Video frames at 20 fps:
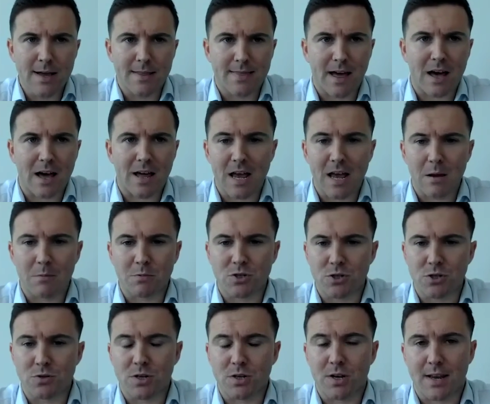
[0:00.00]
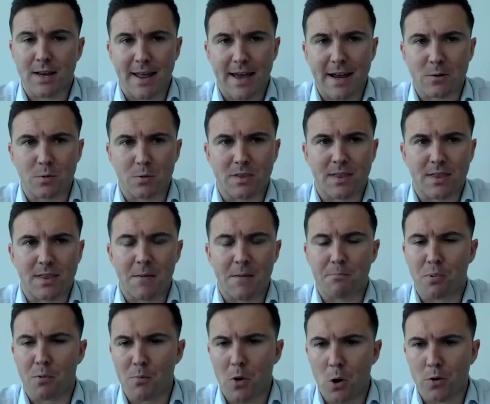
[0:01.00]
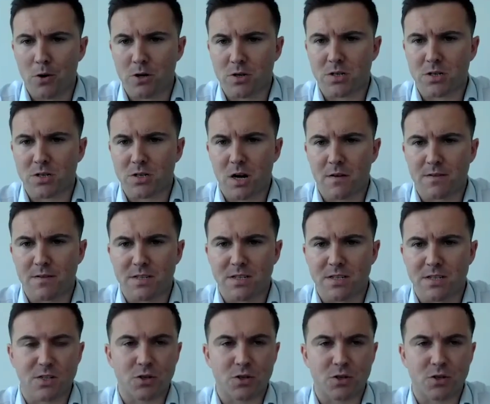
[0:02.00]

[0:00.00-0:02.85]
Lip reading: That enables you to connect with them, promote your services,